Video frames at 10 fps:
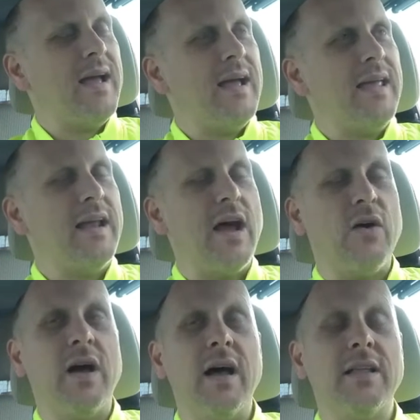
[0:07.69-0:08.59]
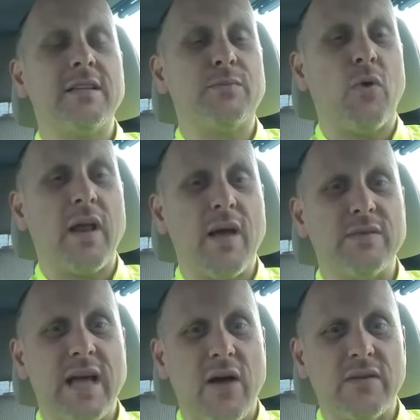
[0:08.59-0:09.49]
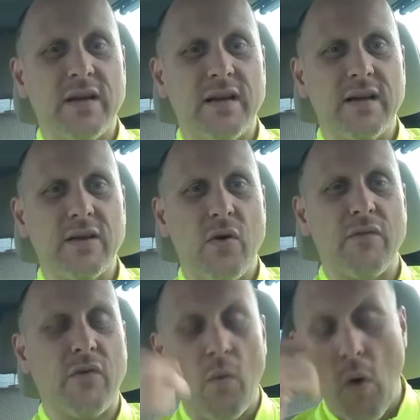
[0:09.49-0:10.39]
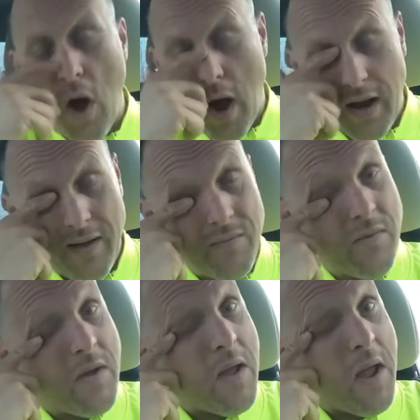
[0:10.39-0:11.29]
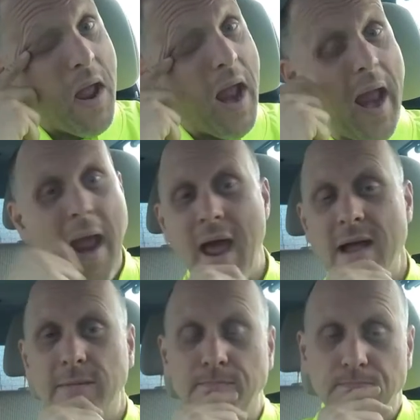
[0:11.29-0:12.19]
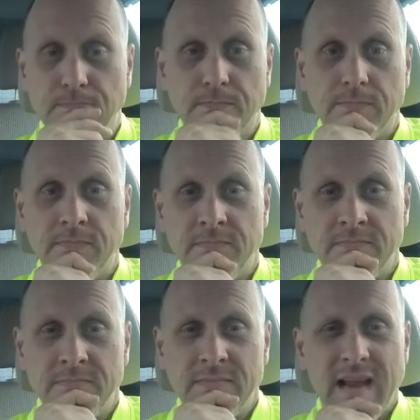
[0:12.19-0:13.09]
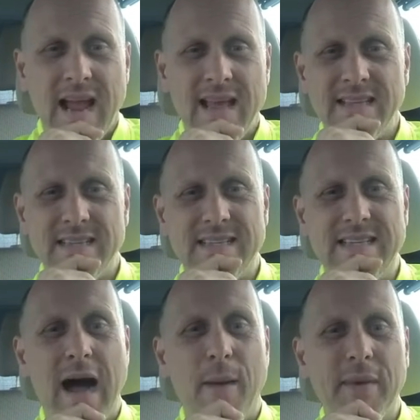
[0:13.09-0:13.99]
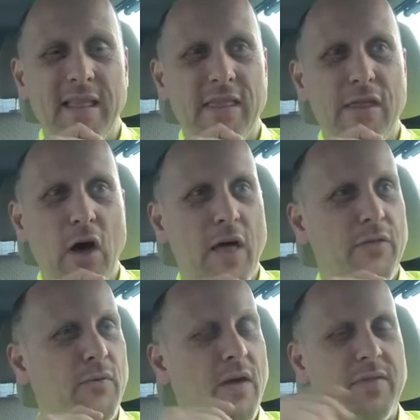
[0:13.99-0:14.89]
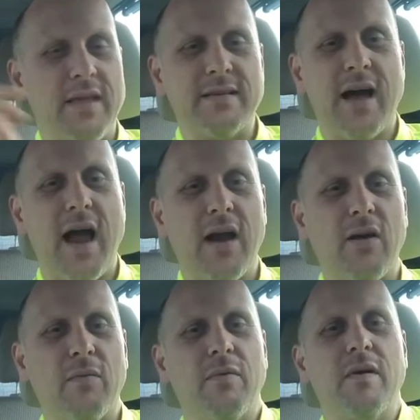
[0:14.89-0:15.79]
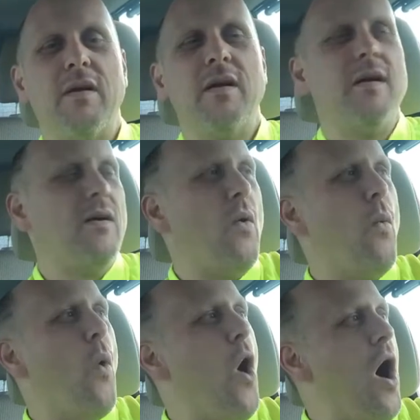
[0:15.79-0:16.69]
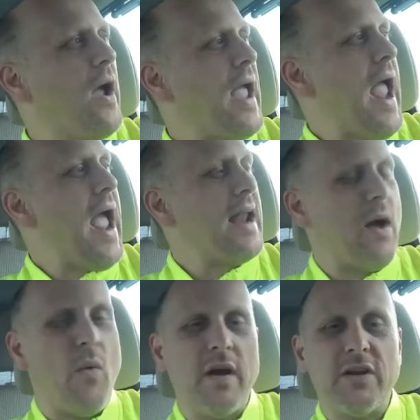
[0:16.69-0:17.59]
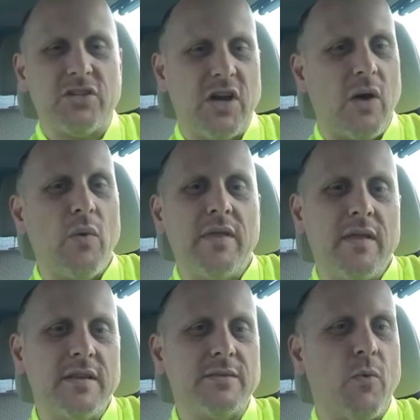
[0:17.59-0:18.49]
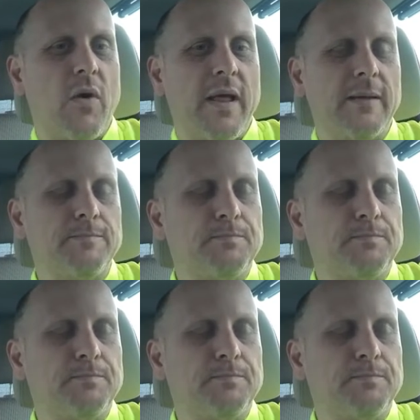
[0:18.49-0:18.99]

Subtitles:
You know, this morning I was out going for a walk, and I had this dominant thought throughout the entire walk, and I wanted to share it with you this morning.